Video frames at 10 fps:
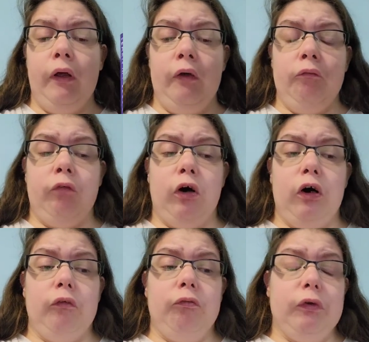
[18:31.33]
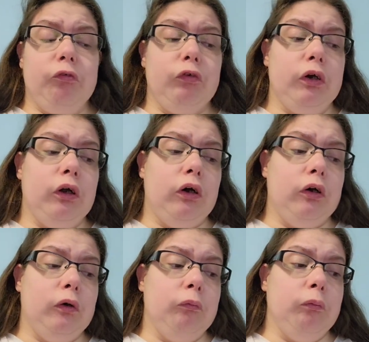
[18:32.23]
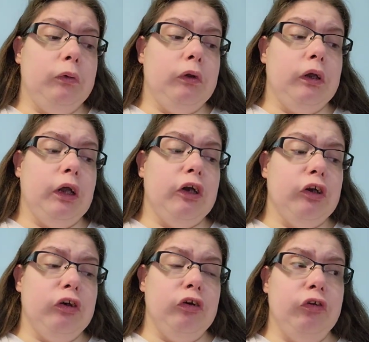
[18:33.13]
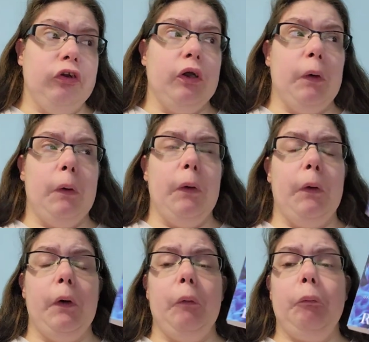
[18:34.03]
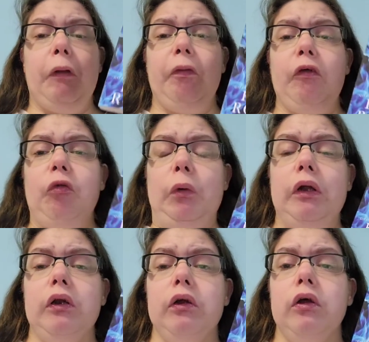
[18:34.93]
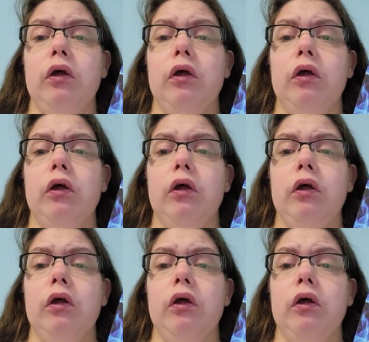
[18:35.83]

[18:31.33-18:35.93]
they involve different characters. But this one,